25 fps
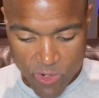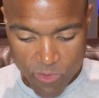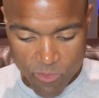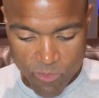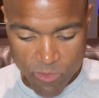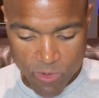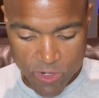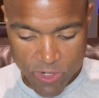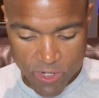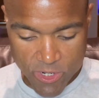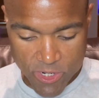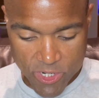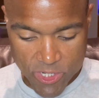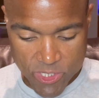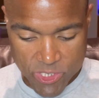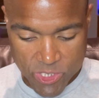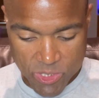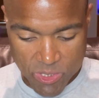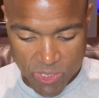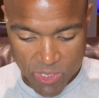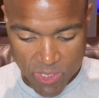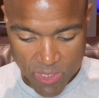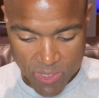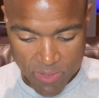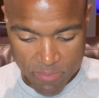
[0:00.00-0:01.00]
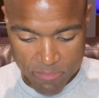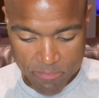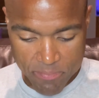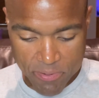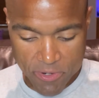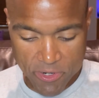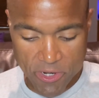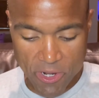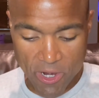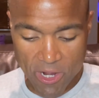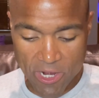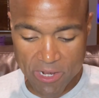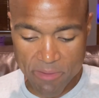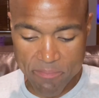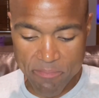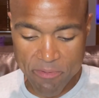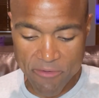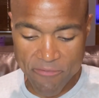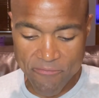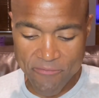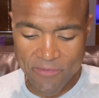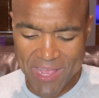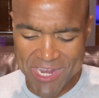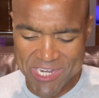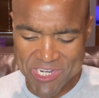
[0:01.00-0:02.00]
Woods put on a
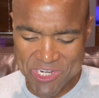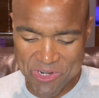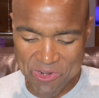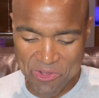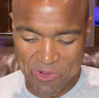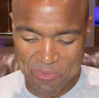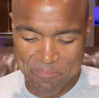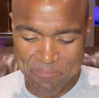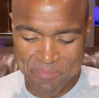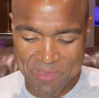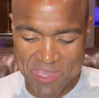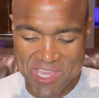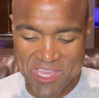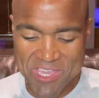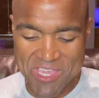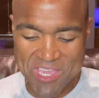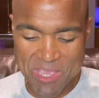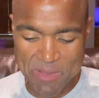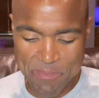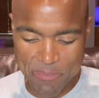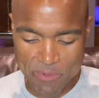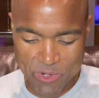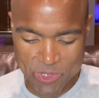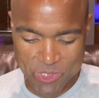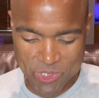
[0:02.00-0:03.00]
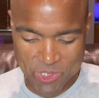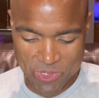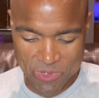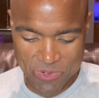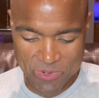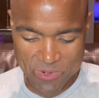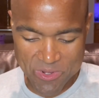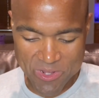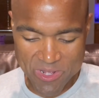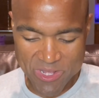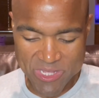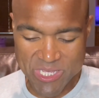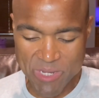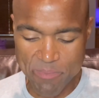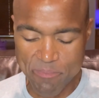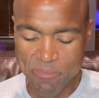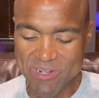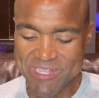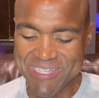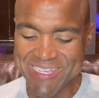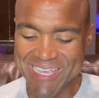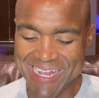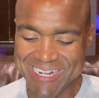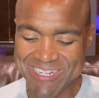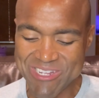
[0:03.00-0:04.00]
professional beekeeper suit to
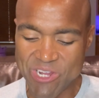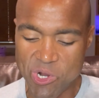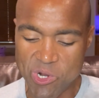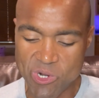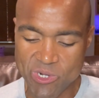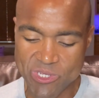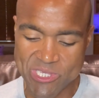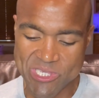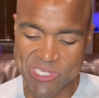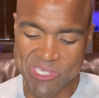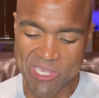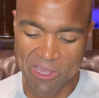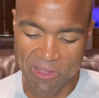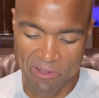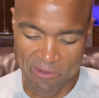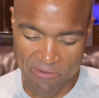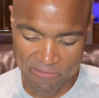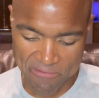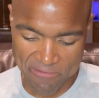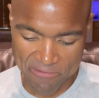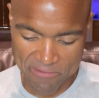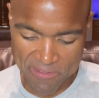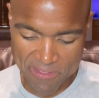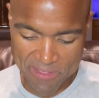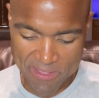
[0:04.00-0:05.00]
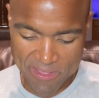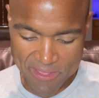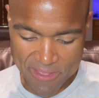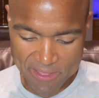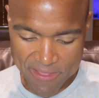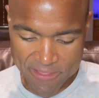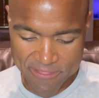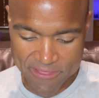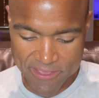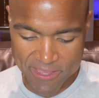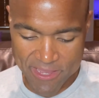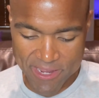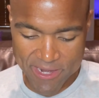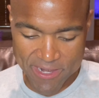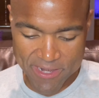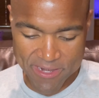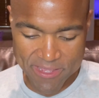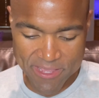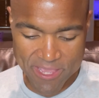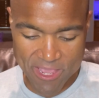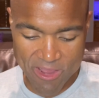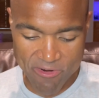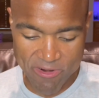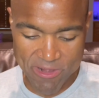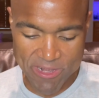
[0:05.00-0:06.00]
protect herself,
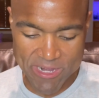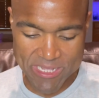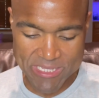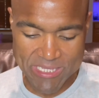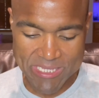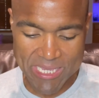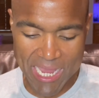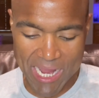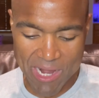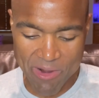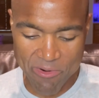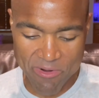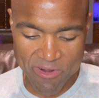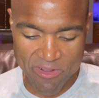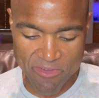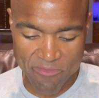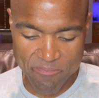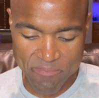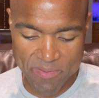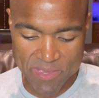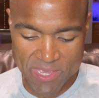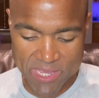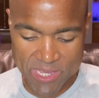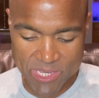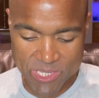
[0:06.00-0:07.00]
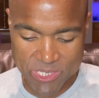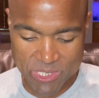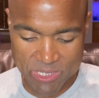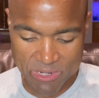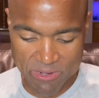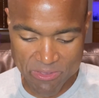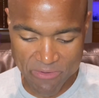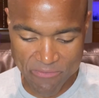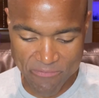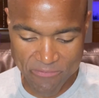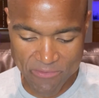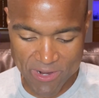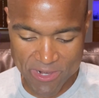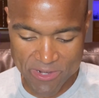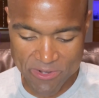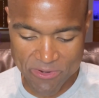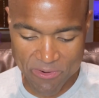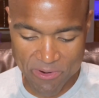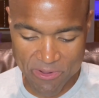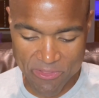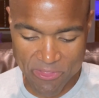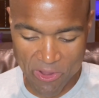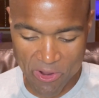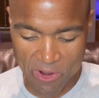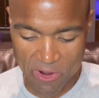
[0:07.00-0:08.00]
then carried a tower of bees near the front
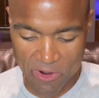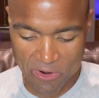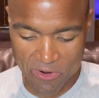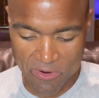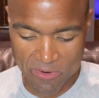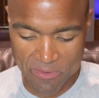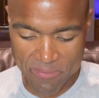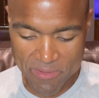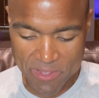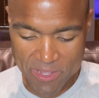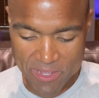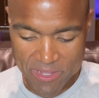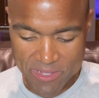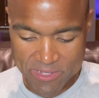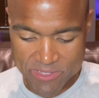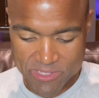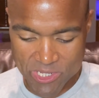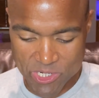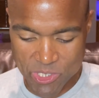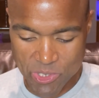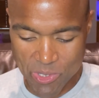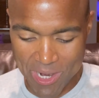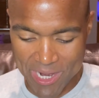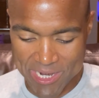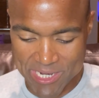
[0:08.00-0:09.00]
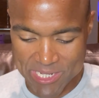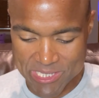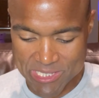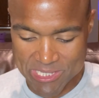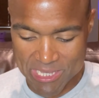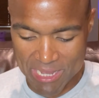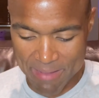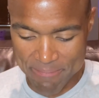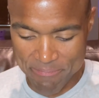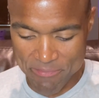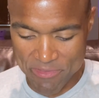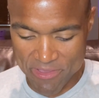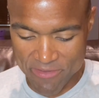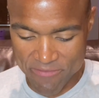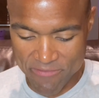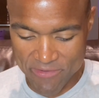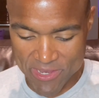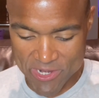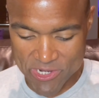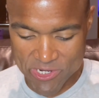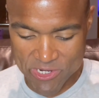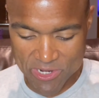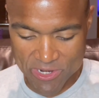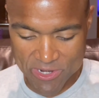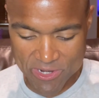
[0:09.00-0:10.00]
door of the home to try to stop the
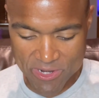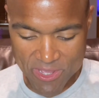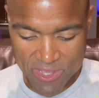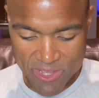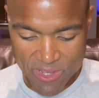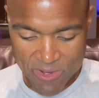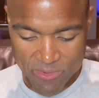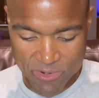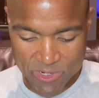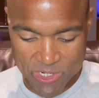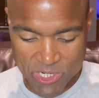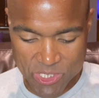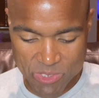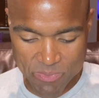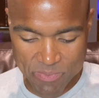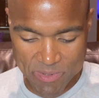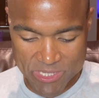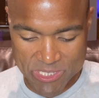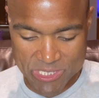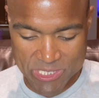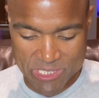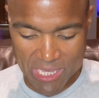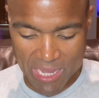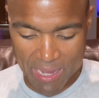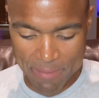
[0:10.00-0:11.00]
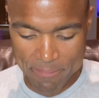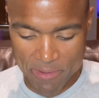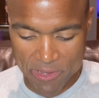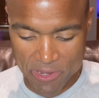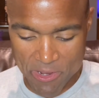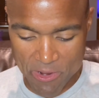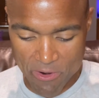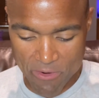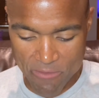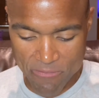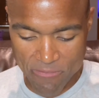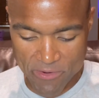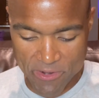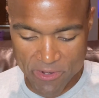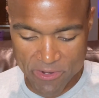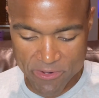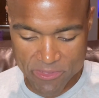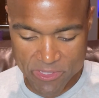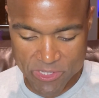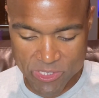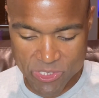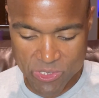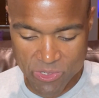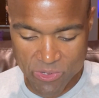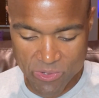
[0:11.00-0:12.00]
eviction, which has been stop and go for
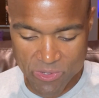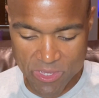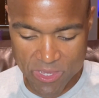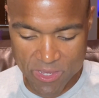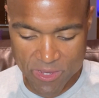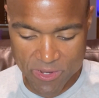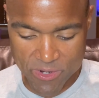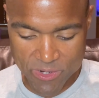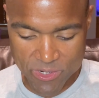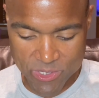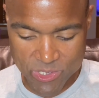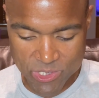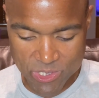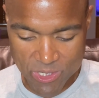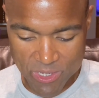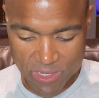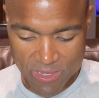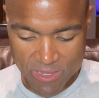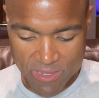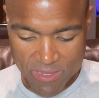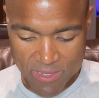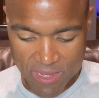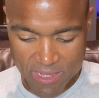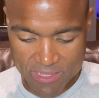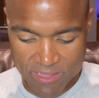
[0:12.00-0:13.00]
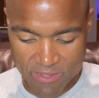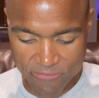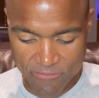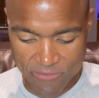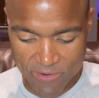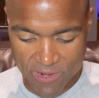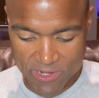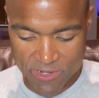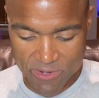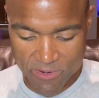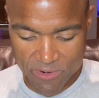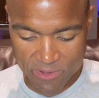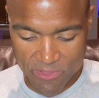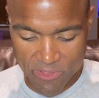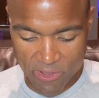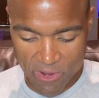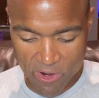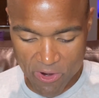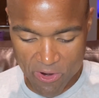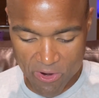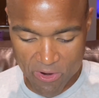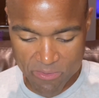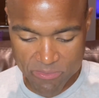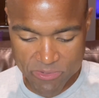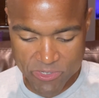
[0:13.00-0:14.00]
nearly two years. At the front door of the
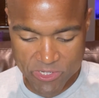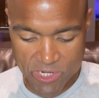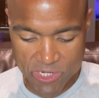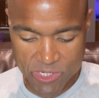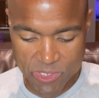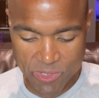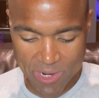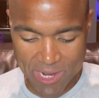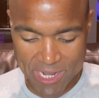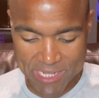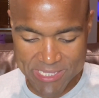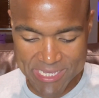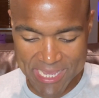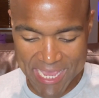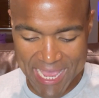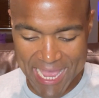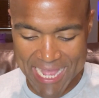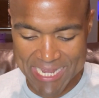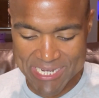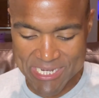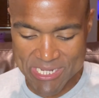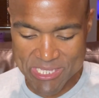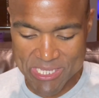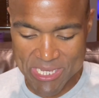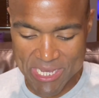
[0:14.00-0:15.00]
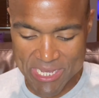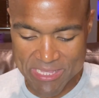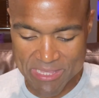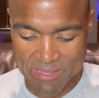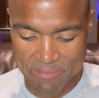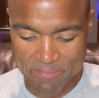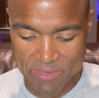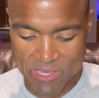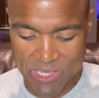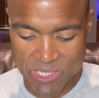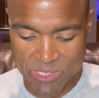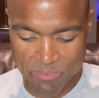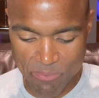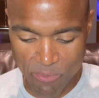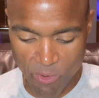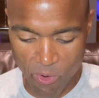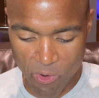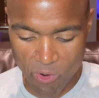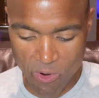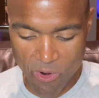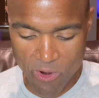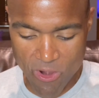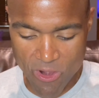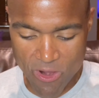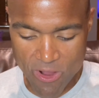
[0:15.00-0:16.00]
home, she tried to agitate the bees
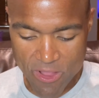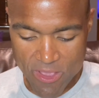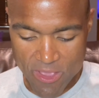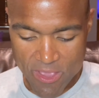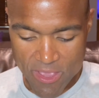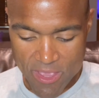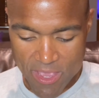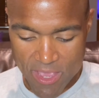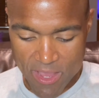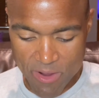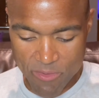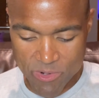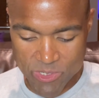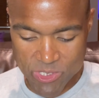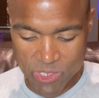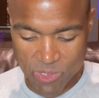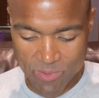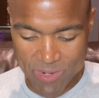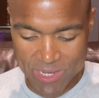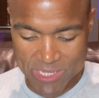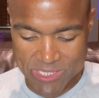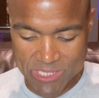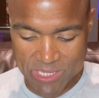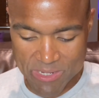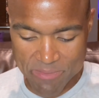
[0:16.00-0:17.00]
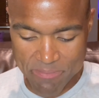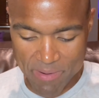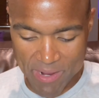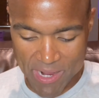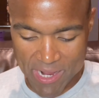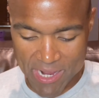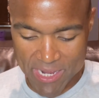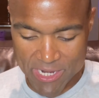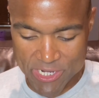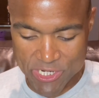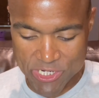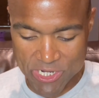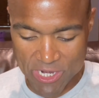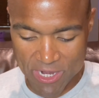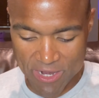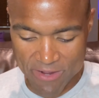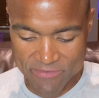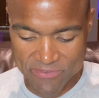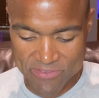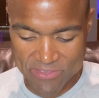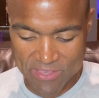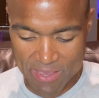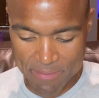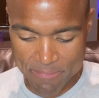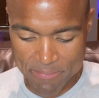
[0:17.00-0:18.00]
more and was arrested by
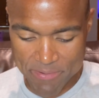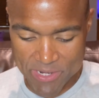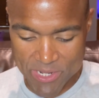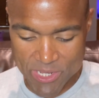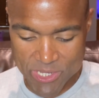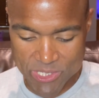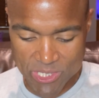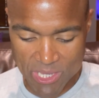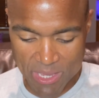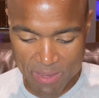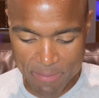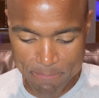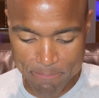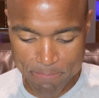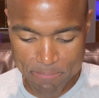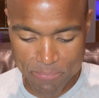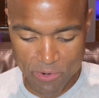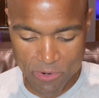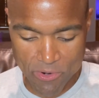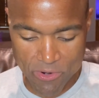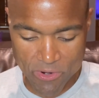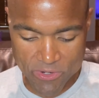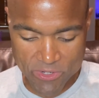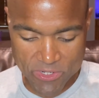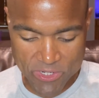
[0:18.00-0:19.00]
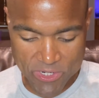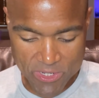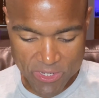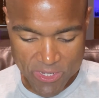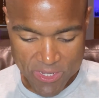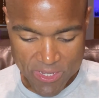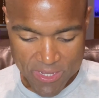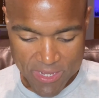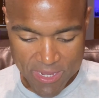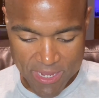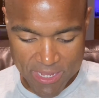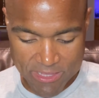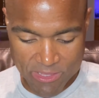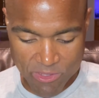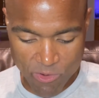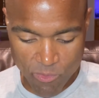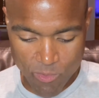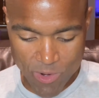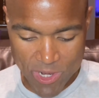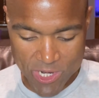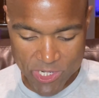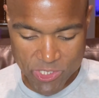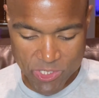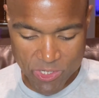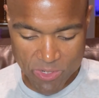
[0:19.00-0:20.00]
sheriff's deputies and booked at the
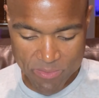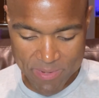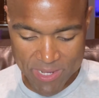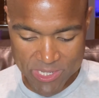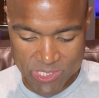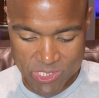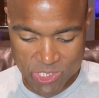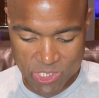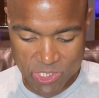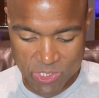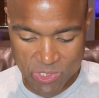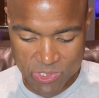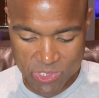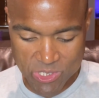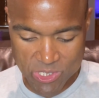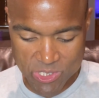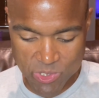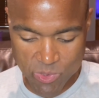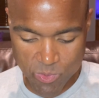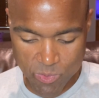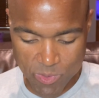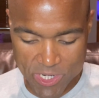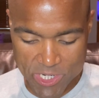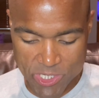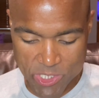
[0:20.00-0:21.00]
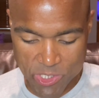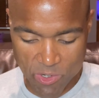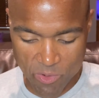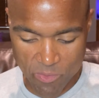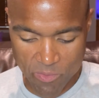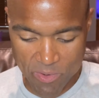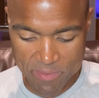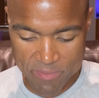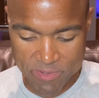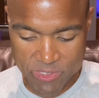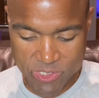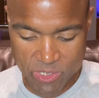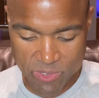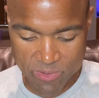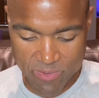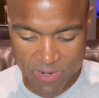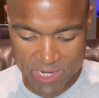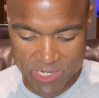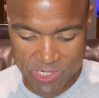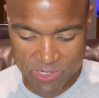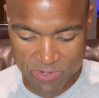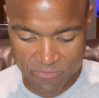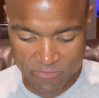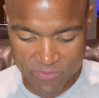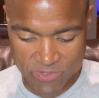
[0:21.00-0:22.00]
Western Massachusetts Regional Women's
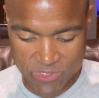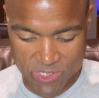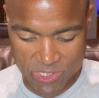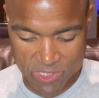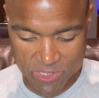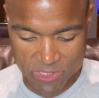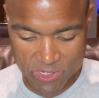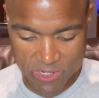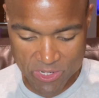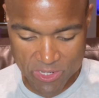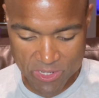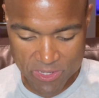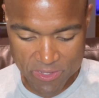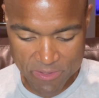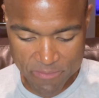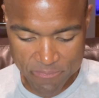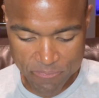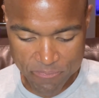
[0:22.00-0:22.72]
Correctional Facility.